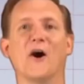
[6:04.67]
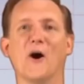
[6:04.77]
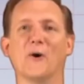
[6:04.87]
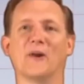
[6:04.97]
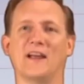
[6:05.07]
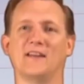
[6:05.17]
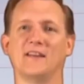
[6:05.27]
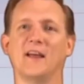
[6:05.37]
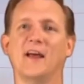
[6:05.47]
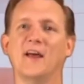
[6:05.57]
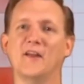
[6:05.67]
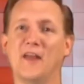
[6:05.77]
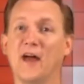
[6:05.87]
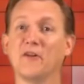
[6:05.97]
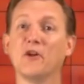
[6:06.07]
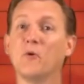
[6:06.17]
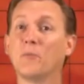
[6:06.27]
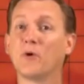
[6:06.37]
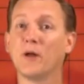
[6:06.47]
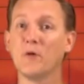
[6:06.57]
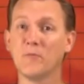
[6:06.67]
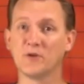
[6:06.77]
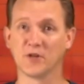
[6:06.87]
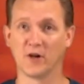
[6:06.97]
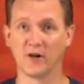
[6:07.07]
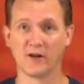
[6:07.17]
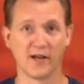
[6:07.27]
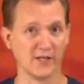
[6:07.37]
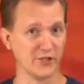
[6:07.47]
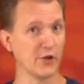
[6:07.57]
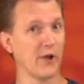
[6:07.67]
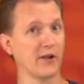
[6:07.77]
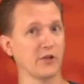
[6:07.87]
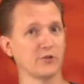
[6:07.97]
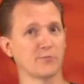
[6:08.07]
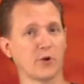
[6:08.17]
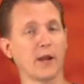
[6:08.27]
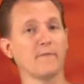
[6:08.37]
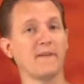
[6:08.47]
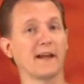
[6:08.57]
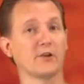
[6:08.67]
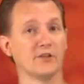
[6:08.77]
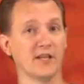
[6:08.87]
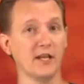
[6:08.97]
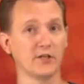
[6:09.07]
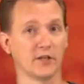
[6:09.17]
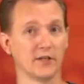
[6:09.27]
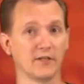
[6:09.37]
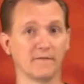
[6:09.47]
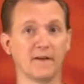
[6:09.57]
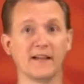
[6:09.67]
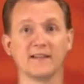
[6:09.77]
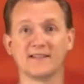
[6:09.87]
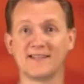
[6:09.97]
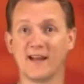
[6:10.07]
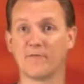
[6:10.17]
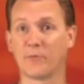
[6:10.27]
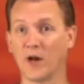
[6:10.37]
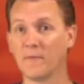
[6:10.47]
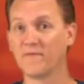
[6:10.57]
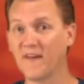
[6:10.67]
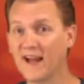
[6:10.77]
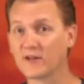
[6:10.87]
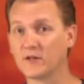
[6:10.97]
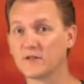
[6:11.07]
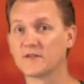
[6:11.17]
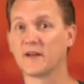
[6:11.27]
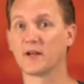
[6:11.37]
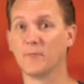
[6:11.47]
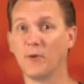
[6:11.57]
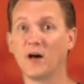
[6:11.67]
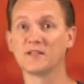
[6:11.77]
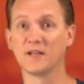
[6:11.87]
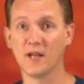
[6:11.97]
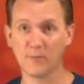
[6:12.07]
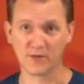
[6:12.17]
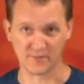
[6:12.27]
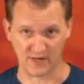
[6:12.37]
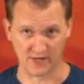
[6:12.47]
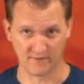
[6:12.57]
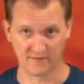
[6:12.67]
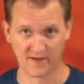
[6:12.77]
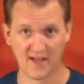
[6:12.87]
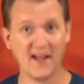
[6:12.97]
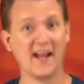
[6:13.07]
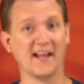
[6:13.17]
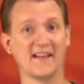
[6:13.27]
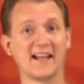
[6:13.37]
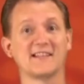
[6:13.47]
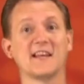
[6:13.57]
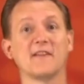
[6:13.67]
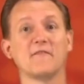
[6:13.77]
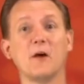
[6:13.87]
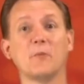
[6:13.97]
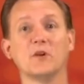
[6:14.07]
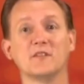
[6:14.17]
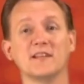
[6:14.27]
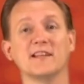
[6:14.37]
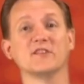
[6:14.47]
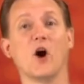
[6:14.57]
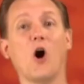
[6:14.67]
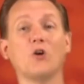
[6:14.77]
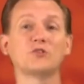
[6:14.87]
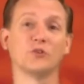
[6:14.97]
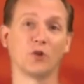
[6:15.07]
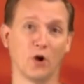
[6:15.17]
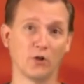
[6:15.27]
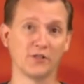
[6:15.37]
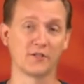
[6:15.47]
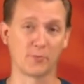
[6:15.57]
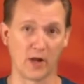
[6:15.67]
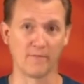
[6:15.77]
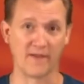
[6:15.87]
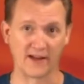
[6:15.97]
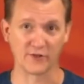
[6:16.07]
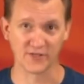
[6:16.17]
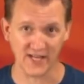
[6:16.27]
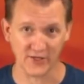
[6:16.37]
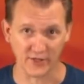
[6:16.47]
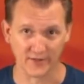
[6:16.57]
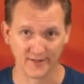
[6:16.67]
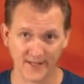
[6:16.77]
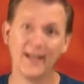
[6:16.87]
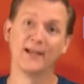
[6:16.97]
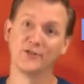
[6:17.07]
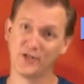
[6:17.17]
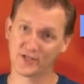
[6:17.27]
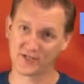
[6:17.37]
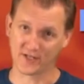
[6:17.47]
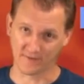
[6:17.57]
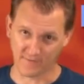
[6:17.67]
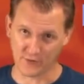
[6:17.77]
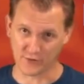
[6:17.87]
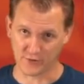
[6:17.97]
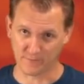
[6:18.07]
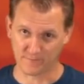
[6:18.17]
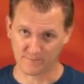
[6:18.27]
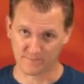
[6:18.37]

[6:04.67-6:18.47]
All right, now you know what prime numbers are, and you know how to use prime factorization to find the set of prime factors that a composite number is made of. And that set of numbers is also called its prime factorization, just to confuse you.